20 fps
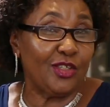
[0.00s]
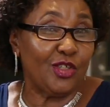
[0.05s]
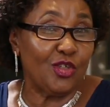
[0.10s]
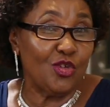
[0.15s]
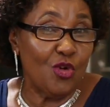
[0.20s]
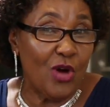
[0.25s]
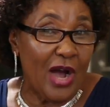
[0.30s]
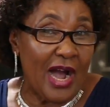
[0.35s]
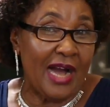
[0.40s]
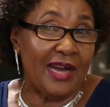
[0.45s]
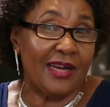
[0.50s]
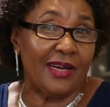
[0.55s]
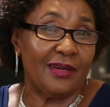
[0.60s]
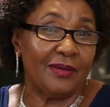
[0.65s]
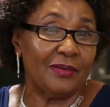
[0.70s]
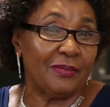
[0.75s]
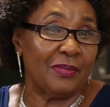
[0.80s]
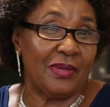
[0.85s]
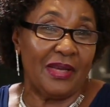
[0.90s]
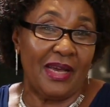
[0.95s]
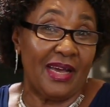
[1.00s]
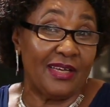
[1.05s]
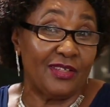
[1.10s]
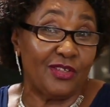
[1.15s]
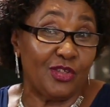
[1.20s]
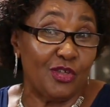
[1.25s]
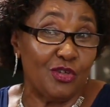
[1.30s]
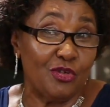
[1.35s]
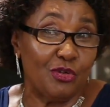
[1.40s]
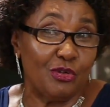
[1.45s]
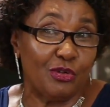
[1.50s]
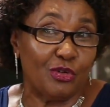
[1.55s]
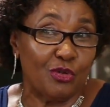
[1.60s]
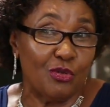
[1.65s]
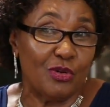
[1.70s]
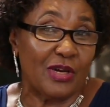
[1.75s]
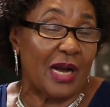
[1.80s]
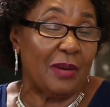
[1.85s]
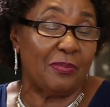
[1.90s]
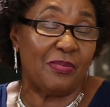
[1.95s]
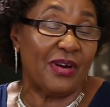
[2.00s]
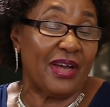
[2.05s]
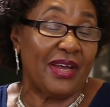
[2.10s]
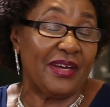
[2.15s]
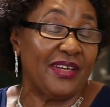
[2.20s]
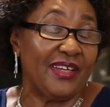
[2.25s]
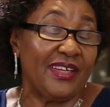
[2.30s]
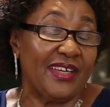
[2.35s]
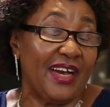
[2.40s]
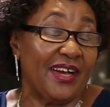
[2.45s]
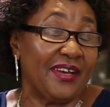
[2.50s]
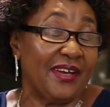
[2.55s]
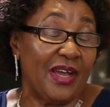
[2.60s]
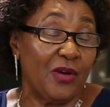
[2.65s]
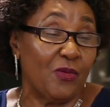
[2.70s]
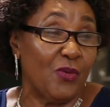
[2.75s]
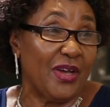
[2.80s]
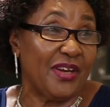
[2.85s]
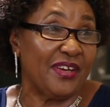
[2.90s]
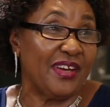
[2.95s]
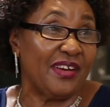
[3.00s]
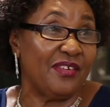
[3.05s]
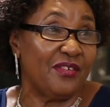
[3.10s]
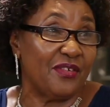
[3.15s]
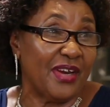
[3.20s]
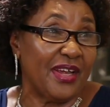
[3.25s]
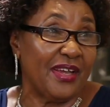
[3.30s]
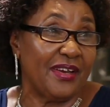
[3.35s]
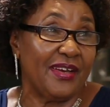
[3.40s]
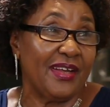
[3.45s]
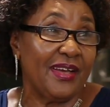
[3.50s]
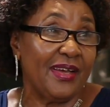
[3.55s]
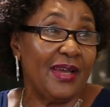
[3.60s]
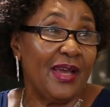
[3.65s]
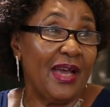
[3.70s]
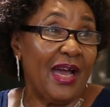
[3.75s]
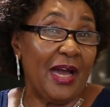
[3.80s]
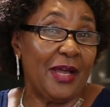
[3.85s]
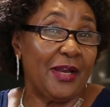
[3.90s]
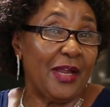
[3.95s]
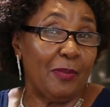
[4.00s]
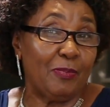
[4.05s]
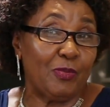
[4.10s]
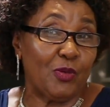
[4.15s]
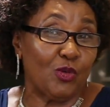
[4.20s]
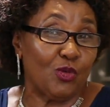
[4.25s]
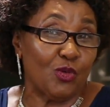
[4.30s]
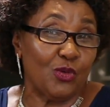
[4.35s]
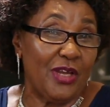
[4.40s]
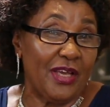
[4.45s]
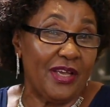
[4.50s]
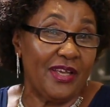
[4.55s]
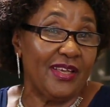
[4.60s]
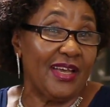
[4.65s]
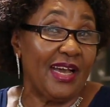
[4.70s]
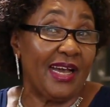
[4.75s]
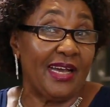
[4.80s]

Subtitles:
still took up running and I went and ran. And up to today,